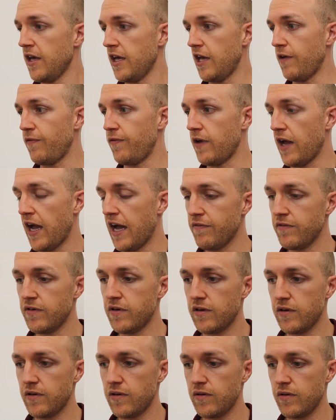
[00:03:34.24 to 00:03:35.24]
if you
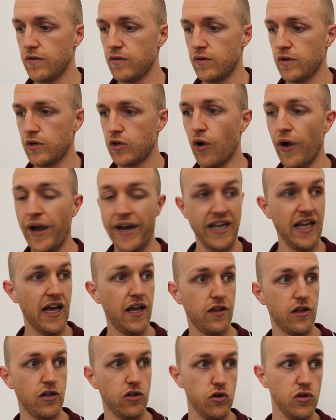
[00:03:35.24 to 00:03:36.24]
haven't got any
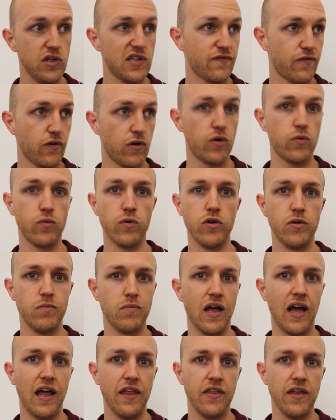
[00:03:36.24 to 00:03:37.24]
other use for a
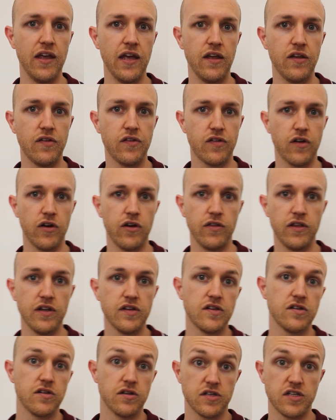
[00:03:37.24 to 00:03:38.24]
room like this, so
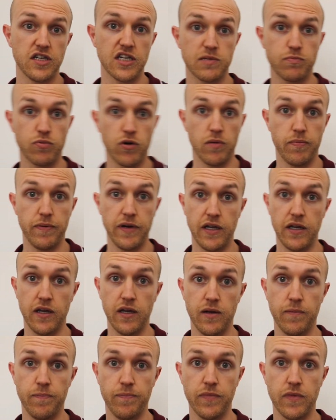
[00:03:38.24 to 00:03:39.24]
this is a
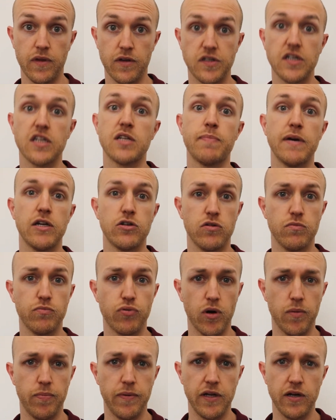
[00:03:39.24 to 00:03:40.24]
6-bedroom
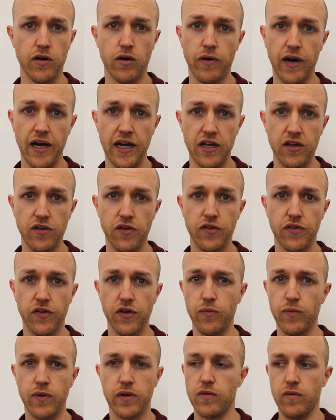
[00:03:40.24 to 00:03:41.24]
property already,
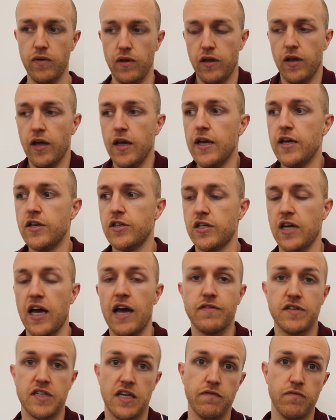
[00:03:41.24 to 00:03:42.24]
so to
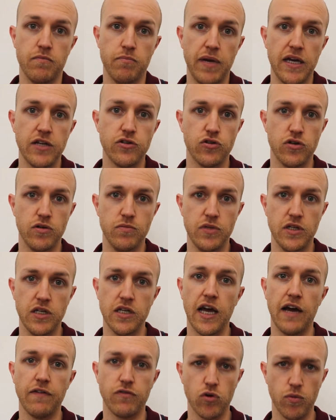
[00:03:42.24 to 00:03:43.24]
have 7 bedrooms
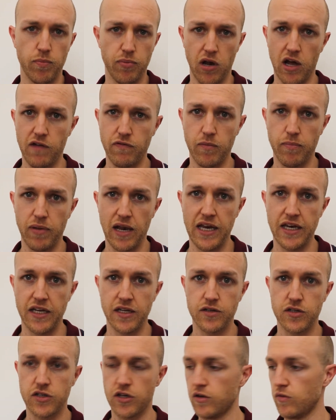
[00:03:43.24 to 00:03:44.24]
you'd have to apply for
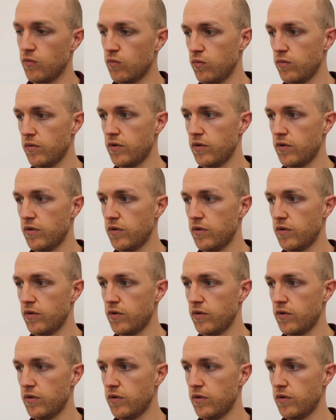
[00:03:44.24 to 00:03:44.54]
planning. So